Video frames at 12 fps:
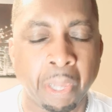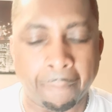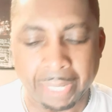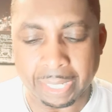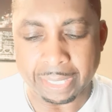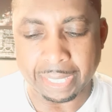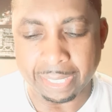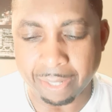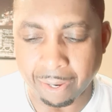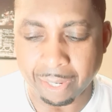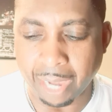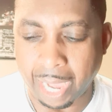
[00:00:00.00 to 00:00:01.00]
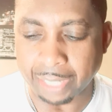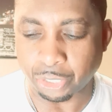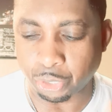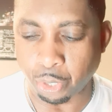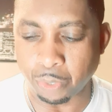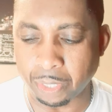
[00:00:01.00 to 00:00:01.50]
because these are God's
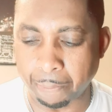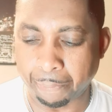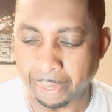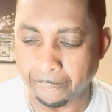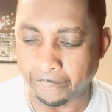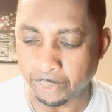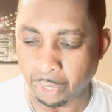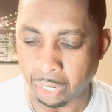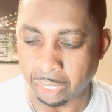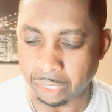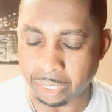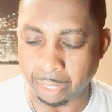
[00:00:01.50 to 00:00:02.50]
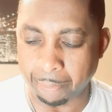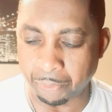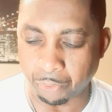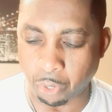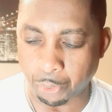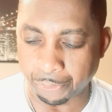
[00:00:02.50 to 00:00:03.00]
chosen people, y'all. Listen, let
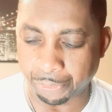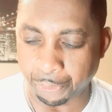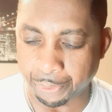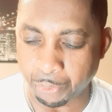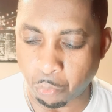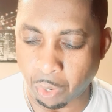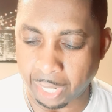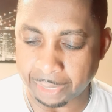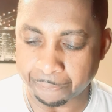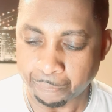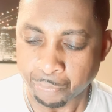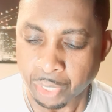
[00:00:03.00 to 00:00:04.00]
me go to 31.